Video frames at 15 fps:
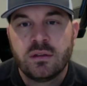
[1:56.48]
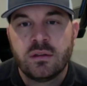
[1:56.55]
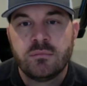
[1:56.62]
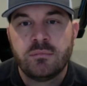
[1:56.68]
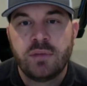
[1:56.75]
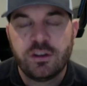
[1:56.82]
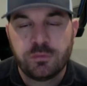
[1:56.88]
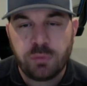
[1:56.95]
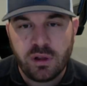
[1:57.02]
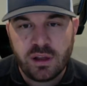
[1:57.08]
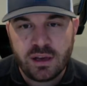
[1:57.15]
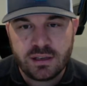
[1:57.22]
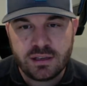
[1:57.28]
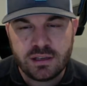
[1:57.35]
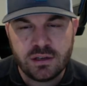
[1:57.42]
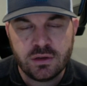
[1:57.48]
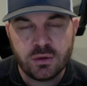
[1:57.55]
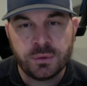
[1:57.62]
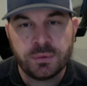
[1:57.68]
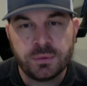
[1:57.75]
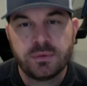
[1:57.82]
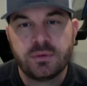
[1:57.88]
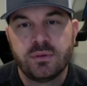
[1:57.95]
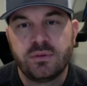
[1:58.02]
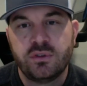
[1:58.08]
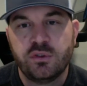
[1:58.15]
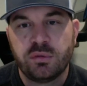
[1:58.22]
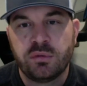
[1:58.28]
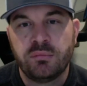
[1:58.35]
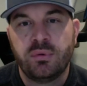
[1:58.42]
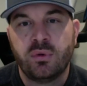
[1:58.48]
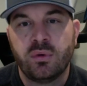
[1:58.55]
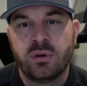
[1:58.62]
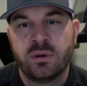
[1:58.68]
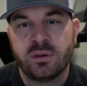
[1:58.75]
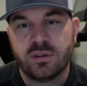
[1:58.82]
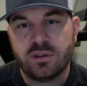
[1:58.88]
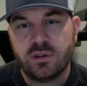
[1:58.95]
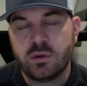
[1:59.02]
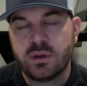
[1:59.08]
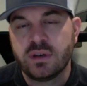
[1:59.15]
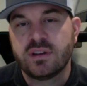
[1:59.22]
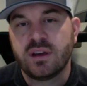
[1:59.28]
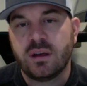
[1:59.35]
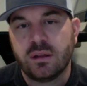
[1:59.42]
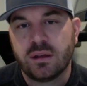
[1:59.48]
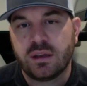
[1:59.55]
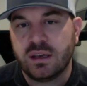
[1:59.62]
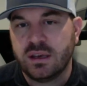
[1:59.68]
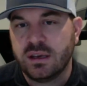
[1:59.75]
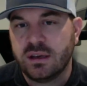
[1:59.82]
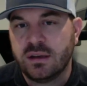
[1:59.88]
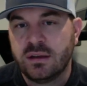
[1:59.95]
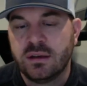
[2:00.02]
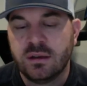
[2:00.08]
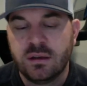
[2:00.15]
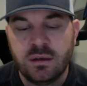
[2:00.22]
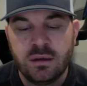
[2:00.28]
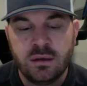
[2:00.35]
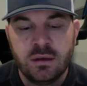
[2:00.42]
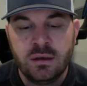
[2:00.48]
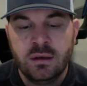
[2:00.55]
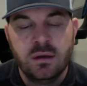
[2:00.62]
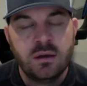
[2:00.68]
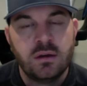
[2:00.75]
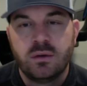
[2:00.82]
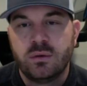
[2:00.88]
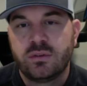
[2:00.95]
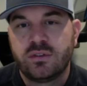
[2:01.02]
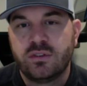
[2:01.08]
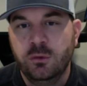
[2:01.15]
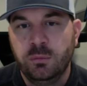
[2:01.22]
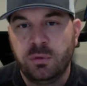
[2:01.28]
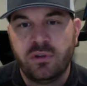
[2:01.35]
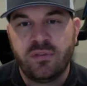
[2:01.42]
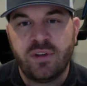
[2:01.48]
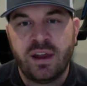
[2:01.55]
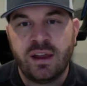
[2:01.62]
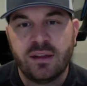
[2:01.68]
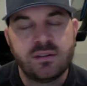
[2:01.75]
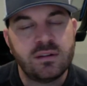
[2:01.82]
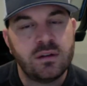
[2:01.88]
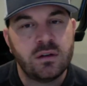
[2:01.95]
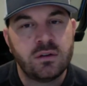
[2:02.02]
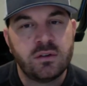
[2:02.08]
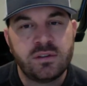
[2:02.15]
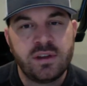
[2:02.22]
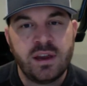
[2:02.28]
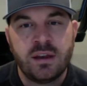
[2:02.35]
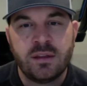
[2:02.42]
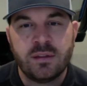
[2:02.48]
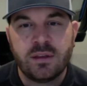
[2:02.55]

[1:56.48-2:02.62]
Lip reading: Baseball IQ, super important. You can tell a kid who's super advanced and understanding the